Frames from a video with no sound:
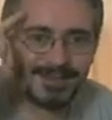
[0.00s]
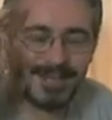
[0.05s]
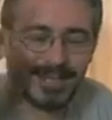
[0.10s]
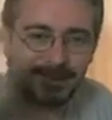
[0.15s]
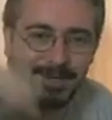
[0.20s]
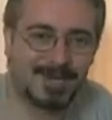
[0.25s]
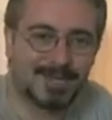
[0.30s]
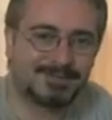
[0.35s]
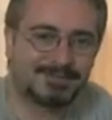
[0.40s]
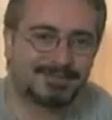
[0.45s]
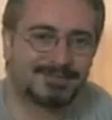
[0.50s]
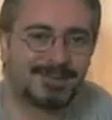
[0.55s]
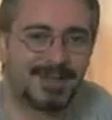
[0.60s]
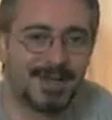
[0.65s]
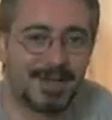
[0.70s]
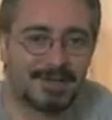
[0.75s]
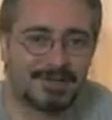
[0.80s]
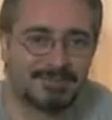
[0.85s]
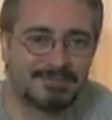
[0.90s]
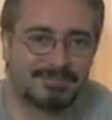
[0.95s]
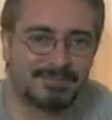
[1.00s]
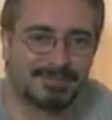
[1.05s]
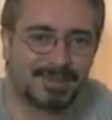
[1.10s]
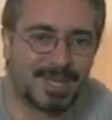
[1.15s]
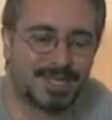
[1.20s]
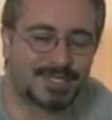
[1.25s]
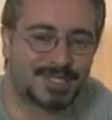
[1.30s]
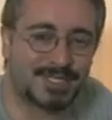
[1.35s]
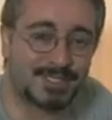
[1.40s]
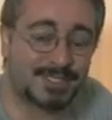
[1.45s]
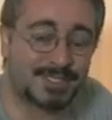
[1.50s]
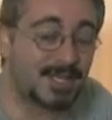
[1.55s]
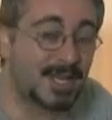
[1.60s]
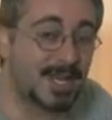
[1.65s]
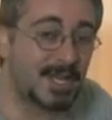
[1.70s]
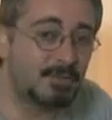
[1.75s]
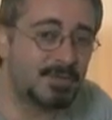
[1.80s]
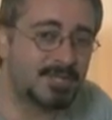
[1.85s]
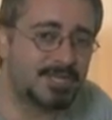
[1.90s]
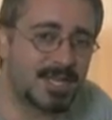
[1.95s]
Hello again, I'm Blunty.
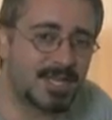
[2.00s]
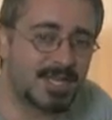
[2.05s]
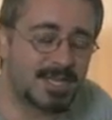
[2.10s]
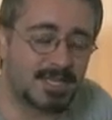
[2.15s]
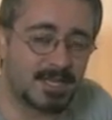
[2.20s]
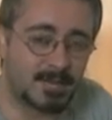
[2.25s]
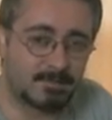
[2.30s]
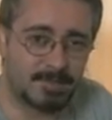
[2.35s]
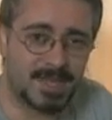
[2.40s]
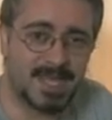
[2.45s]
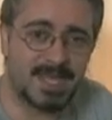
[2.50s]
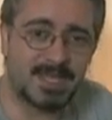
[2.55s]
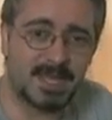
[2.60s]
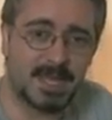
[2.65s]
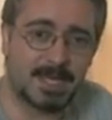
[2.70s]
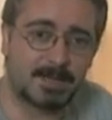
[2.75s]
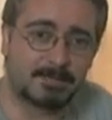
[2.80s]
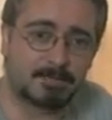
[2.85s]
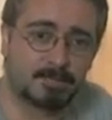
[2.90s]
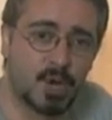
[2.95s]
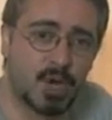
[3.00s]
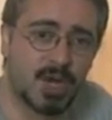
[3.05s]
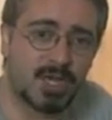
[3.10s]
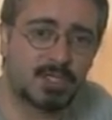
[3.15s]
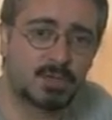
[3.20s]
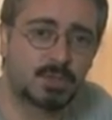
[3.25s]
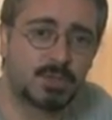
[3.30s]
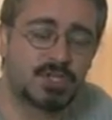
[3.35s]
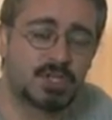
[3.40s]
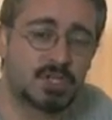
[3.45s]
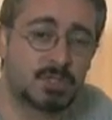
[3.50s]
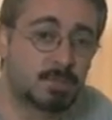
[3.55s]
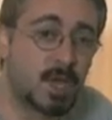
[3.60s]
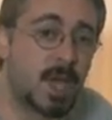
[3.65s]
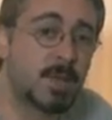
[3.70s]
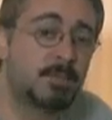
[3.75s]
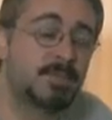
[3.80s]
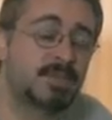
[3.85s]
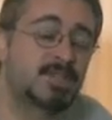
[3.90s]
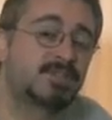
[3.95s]
Today we're taking a peek at a product which is
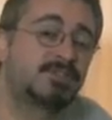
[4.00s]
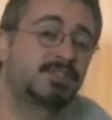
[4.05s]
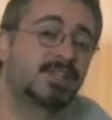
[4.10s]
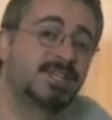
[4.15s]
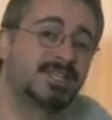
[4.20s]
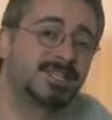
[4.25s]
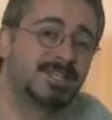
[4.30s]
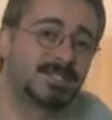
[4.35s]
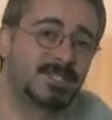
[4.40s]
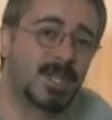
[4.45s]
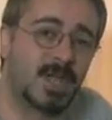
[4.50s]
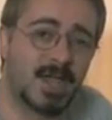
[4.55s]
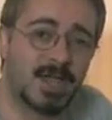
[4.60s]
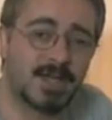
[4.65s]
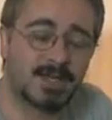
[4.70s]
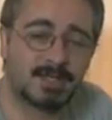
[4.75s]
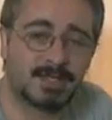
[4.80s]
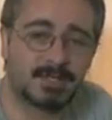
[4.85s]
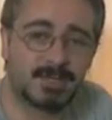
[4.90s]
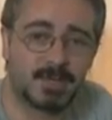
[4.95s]
purposefully designed